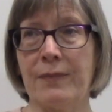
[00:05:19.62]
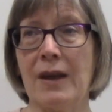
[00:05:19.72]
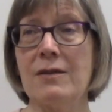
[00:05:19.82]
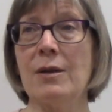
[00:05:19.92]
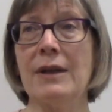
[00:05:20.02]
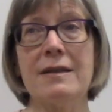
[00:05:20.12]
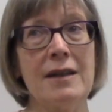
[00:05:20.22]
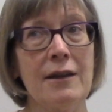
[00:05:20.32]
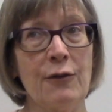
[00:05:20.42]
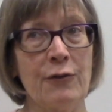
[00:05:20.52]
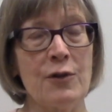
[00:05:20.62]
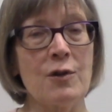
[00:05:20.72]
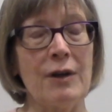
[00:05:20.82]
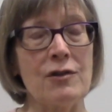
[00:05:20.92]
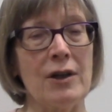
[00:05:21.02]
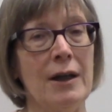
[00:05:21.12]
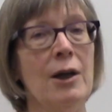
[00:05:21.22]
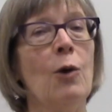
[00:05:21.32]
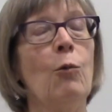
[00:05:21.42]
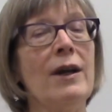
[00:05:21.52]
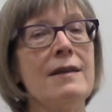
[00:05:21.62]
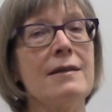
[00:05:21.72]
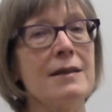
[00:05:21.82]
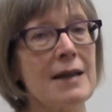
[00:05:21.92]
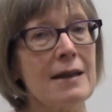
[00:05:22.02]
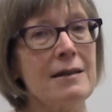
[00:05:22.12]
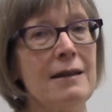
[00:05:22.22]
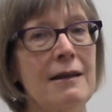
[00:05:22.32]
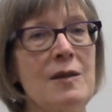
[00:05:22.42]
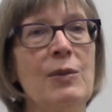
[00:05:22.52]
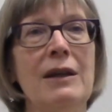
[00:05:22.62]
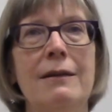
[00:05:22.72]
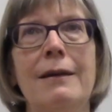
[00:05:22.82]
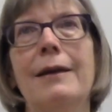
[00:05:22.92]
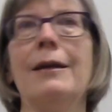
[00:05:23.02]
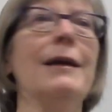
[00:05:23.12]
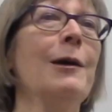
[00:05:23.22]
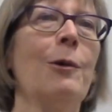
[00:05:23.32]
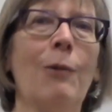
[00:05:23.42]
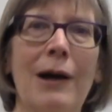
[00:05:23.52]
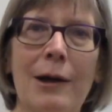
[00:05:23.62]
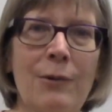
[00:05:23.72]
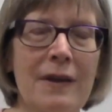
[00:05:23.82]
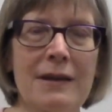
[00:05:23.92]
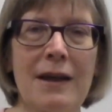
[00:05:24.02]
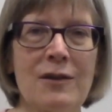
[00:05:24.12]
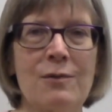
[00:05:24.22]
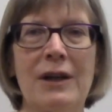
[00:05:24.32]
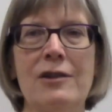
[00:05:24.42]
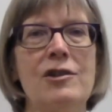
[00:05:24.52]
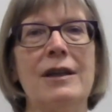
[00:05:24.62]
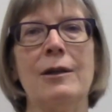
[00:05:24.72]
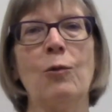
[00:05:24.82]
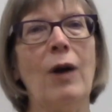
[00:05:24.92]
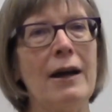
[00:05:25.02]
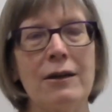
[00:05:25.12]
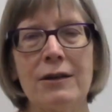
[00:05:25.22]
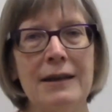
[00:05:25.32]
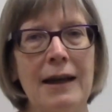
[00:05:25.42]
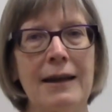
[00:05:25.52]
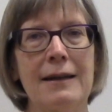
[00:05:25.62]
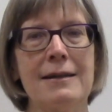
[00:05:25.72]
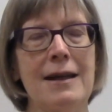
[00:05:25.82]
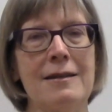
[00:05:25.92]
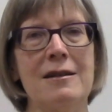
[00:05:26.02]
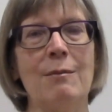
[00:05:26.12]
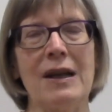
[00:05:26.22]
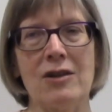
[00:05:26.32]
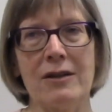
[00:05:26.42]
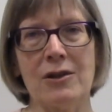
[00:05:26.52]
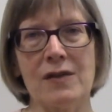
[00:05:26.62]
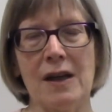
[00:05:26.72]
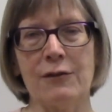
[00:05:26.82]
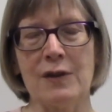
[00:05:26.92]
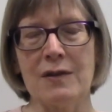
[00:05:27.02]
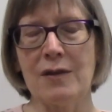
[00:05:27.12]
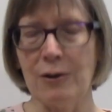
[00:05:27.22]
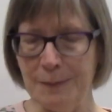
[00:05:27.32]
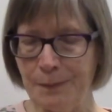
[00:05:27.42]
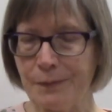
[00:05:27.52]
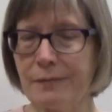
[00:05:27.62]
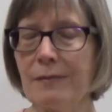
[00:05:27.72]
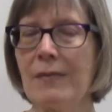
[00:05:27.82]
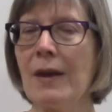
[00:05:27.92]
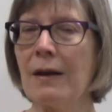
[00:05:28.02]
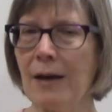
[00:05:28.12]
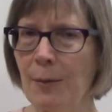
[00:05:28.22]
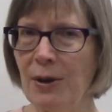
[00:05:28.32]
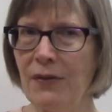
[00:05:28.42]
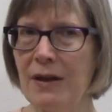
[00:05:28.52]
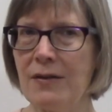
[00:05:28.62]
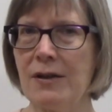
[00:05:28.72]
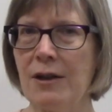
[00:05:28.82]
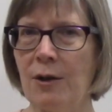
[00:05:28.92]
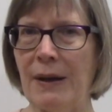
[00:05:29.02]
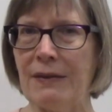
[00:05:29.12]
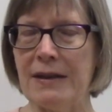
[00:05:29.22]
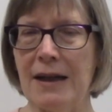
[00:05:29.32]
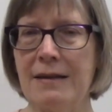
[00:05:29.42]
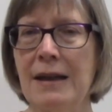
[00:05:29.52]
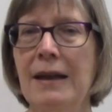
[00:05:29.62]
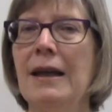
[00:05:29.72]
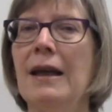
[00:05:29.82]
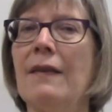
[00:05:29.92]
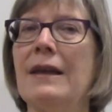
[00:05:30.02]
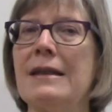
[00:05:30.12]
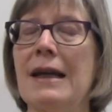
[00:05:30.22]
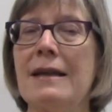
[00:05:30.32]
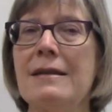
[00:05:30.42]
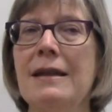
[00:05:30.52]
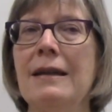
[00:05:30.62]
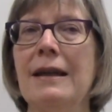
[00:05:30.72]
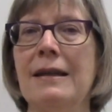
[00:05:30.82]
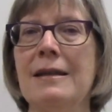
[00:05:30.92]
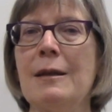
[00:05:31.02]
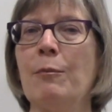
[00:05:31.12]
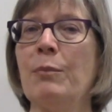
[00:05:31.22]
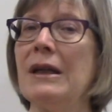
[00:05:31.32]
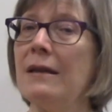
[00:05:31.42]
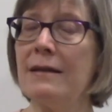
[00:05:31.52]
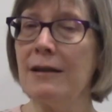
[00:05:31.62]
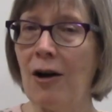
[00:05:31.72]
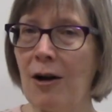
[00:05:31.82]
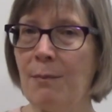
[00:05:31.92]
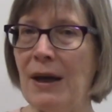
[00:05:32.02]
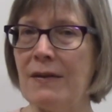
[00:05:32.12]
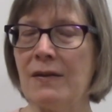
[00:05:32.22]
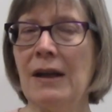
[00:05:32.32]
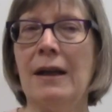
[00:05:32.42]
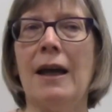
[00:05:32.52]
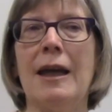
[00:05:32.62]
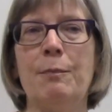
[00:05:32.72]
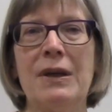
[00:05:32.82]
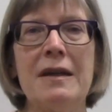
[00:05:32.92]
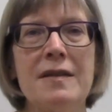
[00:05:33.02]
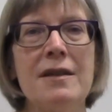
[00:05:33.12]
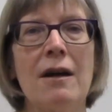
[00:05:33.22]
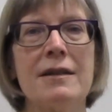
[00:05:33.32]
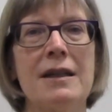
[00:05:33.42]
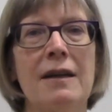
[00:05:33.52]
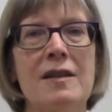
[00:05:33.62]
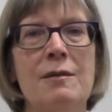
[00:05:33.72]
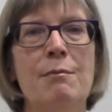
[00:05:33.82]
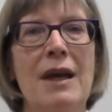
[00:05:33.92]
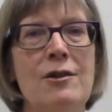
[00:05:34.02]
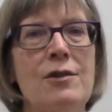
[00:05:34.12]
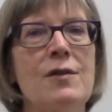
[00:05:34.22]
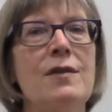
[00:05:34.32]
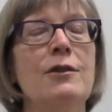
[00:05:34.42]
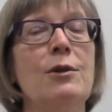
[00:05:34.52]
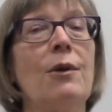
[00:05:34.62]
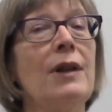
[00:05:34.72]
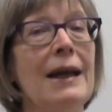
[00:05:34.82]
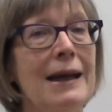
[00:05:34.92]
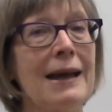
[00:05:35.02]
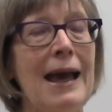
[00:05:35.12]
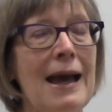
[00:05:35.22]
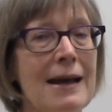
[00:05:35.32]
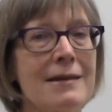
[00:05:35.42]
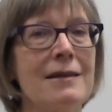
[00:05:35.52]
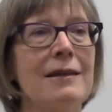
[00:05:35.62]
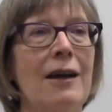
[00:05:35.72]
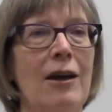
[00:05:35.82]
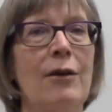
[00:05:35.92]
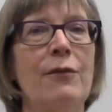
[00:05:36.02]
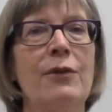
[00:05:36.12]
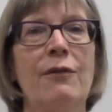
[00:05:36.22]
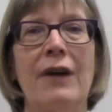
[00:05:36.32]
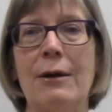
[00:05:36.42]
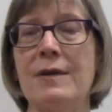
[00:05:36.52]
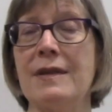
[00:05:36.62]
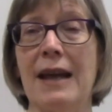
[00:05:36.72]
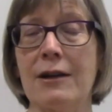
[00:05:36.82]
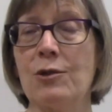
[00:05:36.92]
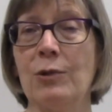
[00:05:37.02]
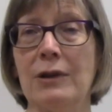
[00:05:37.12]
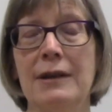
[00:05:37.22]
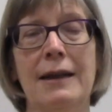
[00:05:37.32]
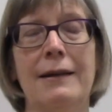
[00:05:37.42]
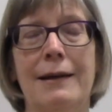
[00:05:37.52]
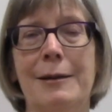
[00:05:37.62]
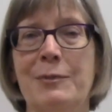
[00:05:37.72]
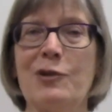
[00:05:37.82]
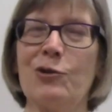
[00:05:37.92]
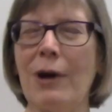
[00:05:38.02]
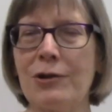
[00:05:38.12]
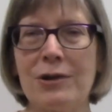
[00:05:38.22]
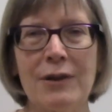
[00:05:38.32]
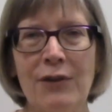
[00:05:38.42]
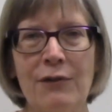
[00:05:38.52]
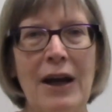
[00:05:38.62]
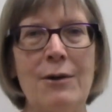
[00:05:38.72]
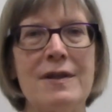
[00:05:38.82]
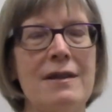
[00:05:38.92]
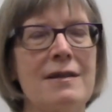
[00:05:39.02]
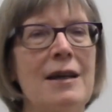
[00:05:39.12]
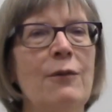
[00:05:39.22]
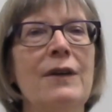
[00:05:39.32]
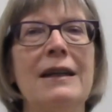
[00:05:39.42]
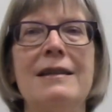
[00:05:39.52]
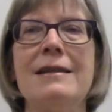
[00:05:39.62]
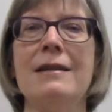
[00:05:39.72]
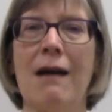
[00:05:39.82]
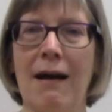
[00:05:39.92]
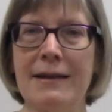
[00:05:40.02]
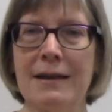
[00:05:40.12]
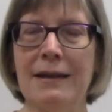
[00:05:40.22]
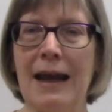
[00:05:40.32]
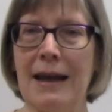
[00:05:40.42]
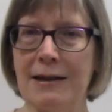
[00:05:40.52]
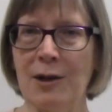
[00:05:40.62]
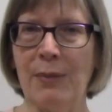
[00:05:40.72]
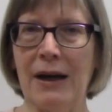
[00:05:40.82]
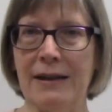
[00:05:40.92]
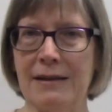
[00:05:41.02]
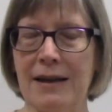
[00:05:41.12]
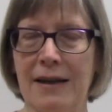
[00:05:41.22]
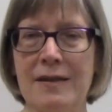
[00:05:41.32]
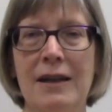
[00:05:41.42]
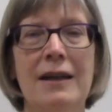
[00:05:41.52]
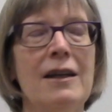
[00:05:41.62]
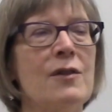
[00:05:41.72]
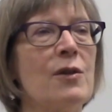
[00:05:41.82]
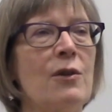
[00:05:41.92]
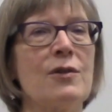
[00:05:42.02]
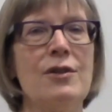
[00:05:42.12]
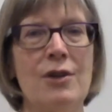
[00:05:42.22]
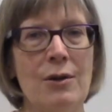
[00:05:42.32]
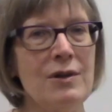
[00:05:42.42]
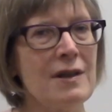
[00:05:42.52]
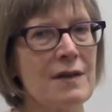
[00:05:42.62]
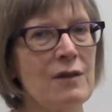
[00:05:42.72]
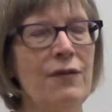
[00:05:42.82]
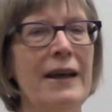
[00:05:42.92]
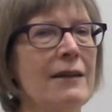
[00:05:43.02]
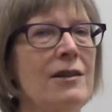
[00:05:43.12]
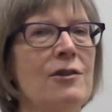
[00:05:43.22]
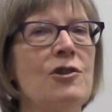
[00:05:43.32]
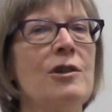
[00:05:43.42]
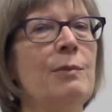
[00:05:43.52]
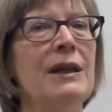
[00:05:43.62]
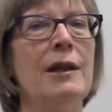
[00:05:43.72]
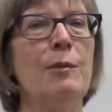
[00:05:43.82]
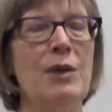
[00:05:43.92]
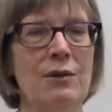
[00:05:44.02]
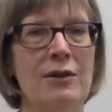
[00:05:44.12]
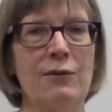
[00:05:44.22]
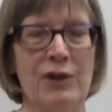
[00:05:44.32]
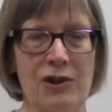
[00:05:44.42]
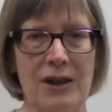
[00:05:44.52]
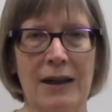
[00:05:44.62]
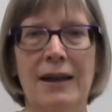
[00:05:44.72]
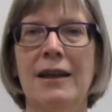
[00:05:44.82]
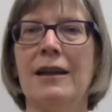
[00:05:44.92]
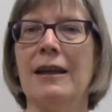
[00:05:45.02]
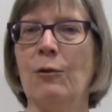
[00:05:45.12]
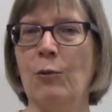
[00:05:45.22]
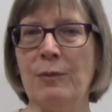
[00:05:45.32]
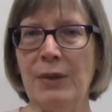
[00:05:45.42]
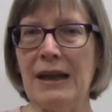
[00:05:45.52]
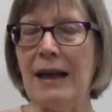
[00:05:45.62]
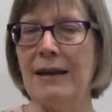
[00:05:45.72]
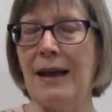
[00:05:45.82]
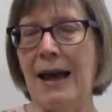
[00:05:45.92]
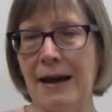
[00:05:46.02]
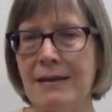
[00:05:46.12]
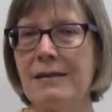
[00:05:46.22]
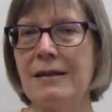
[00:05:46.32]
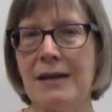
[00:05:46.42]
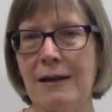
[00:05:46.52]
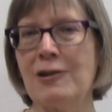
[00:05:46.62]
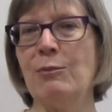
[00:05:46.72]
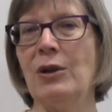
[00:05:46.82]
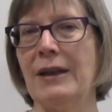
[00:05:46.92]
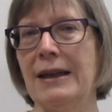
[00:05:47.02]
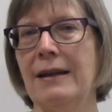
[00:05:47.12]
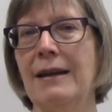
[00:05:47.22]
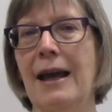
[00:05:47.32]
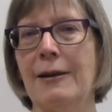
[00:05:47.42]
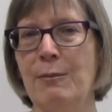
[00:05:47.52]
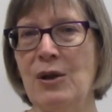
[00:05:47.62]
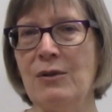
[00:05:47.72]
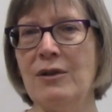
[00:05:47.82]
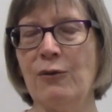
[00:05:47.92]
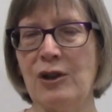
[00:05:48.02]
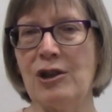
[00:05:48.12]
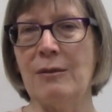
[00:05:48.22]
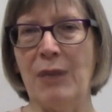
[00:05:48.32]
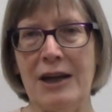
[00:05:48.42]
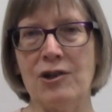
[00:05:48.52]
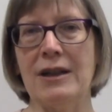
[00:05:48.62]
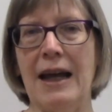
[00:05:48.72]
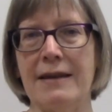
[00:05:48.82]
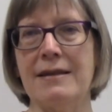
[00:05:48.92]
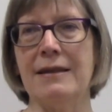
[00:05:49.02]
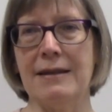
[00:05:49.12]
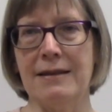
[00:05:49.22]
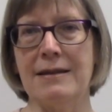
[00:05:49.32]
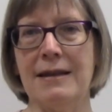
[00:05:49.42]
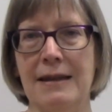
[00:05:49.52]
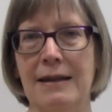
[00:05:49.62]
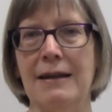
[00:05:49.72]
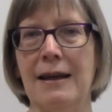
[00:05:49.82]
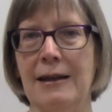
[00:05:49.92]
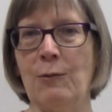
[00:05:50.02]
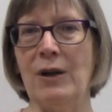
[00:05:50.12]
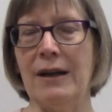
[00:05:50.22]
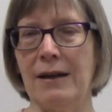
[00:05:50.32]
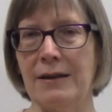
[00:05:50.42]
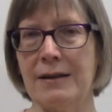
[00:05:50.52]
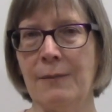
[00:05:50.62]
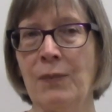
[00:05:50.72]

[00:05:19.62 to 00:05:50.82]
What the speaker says: So let's take the first question. What is the testing that's being done? Why were the tests rationed? Why couldn't I get a test at my doctor's office? So, a couple of things to know about the test. The testing is PCR based. A PCR test measures the nucleic acid of the virus, the actual structure of the virus itself. It is not an antibody test, so there's no disadvantage to being immune deficient. It would be as detectable in an immune deficient patient as it is in anyone else.